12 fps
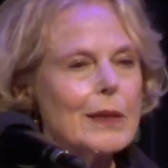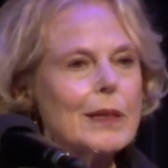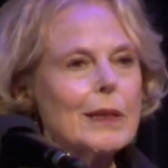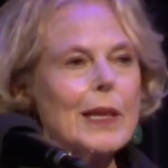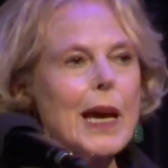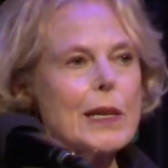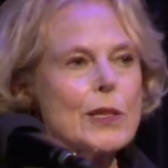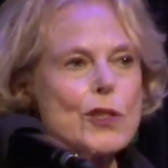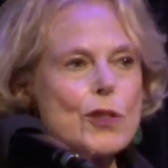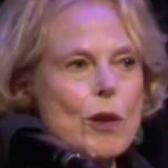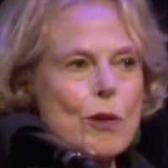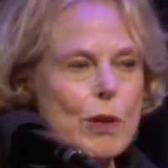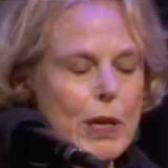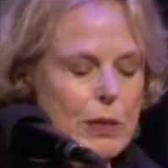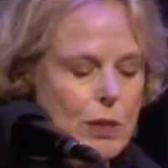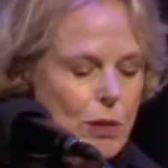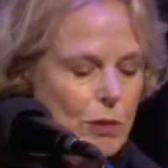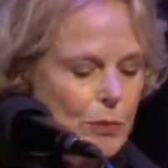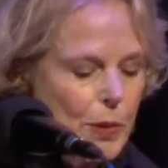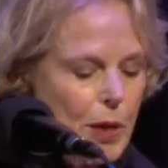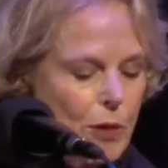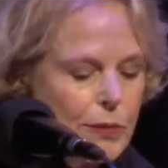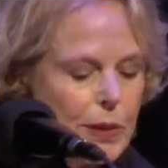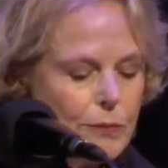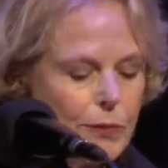The last joke he told me over the